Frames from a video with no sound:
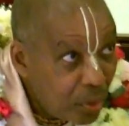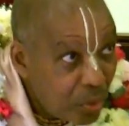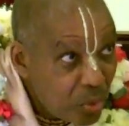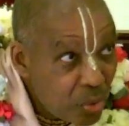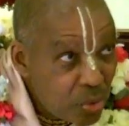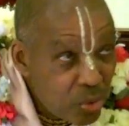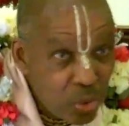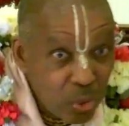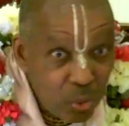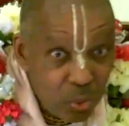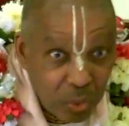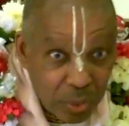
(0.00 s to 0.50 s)

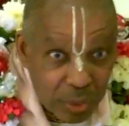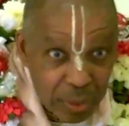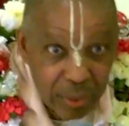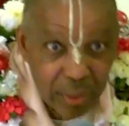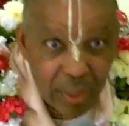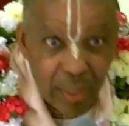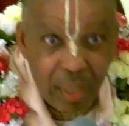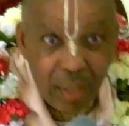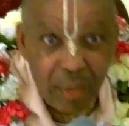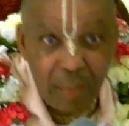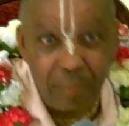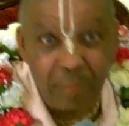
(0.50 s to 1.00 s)

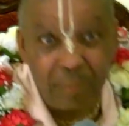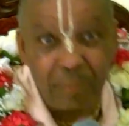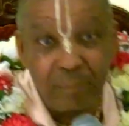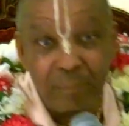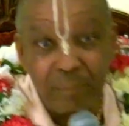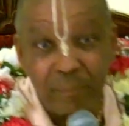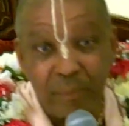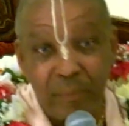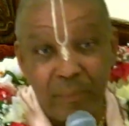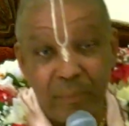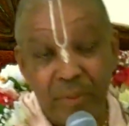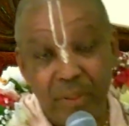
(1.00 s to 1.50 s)
Suridam,
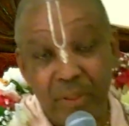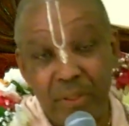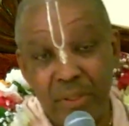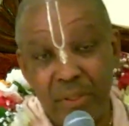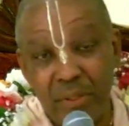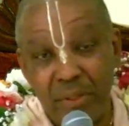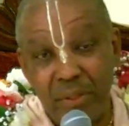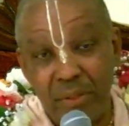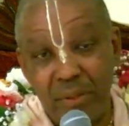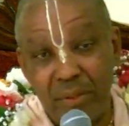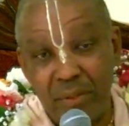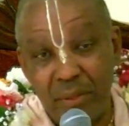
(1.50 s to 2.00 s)
Krishna
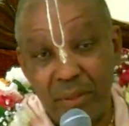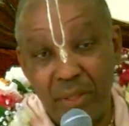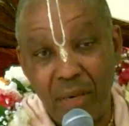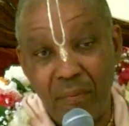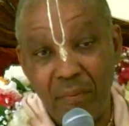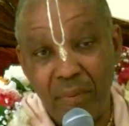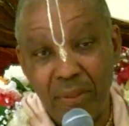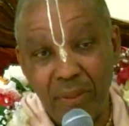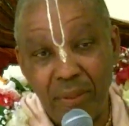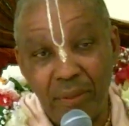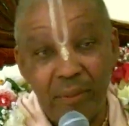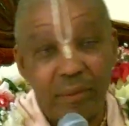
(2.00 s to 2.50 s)
says,
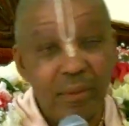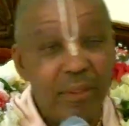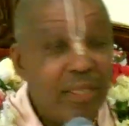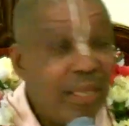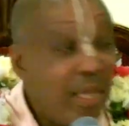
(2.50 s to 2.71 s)
Sarvade.